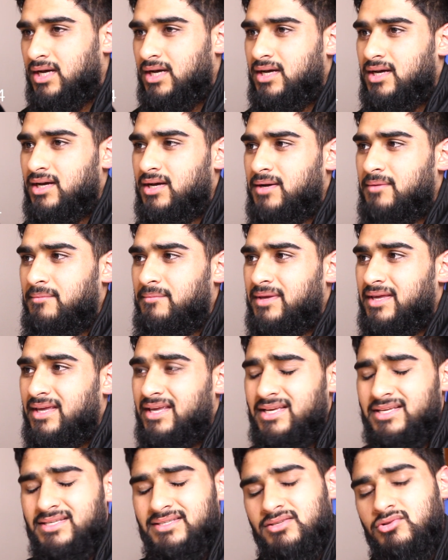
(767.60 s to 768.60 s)
It
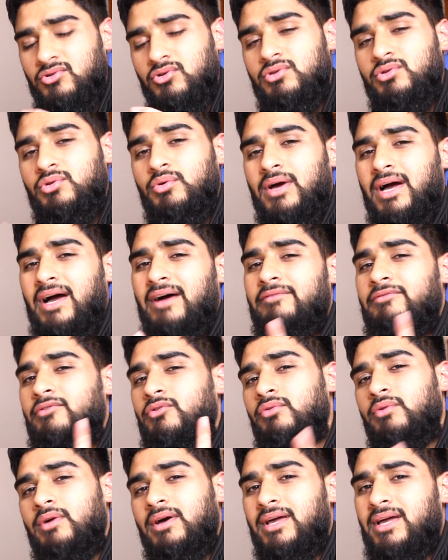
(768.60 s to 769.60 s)
is good to have
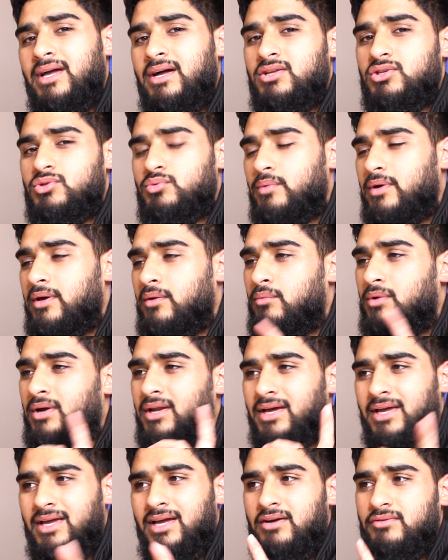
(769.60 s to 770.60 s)
2 accounts, where one
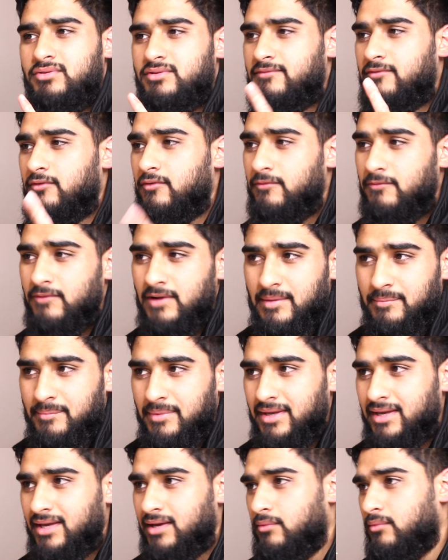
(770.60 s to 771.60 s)
account for
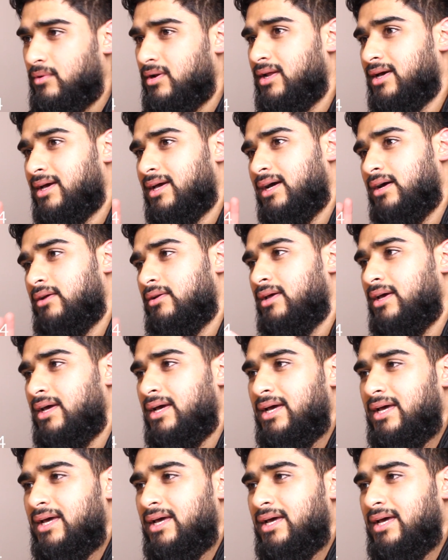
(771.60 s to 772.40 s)
flipping and one account